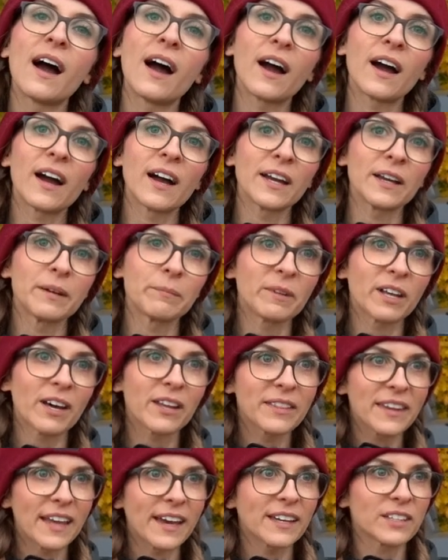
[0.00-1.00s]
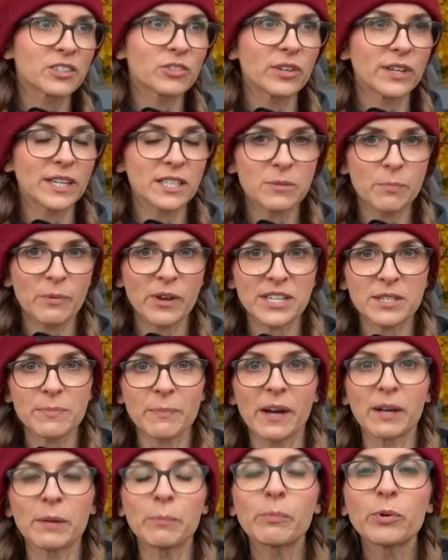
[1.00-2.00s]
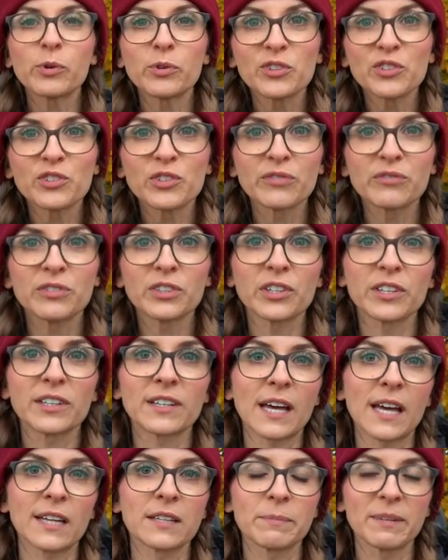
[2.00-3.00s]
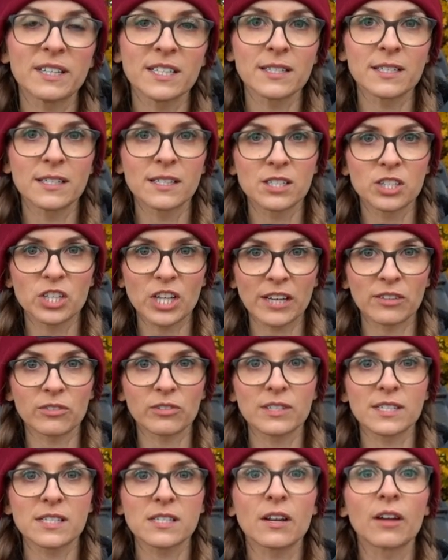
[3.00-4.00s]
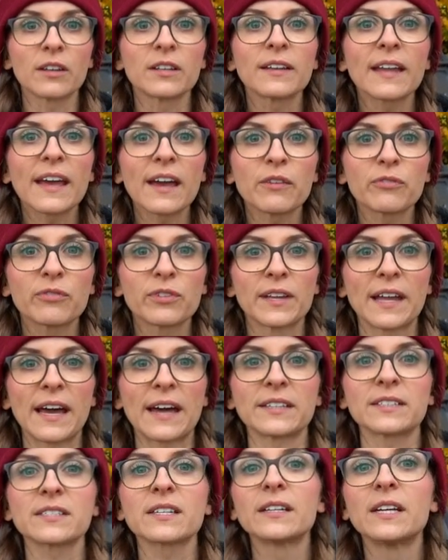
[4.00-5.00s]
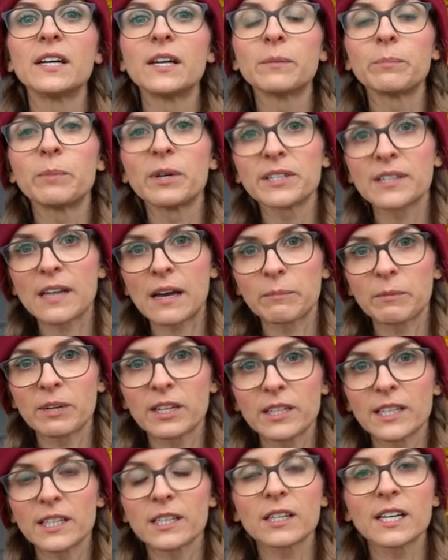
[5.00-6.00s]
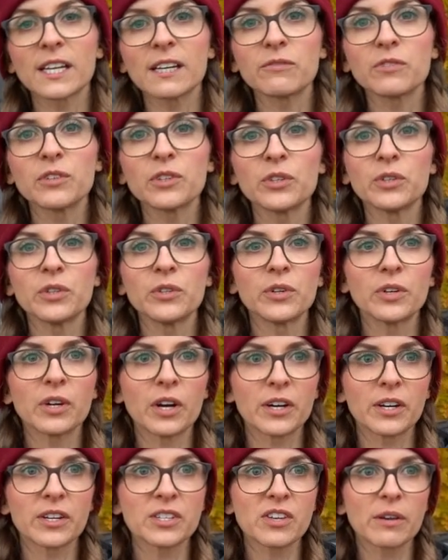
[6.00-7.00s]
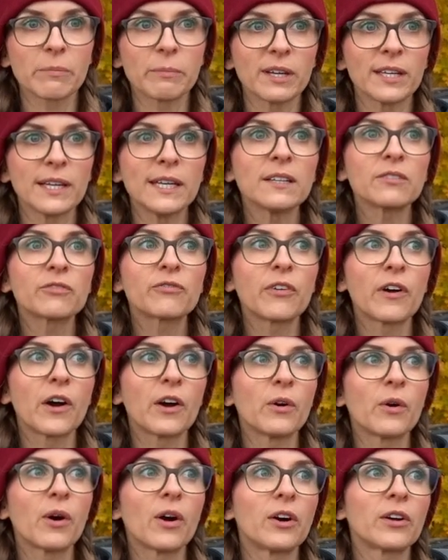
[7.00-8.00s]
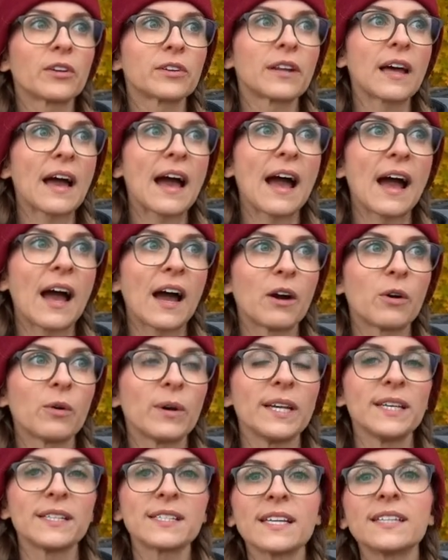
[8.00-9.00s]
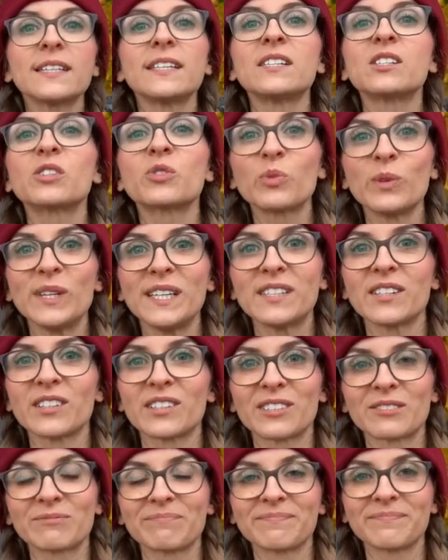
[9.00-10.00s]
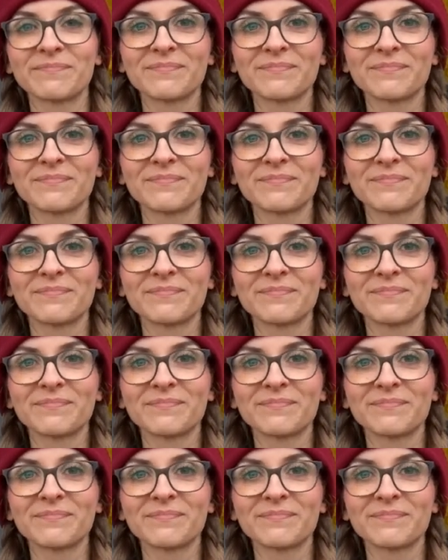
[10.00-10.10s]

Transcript: I'm not there to express my point of view on that, because this channel is not there for that. But I'm gonna give you some info on how is it in Sweden.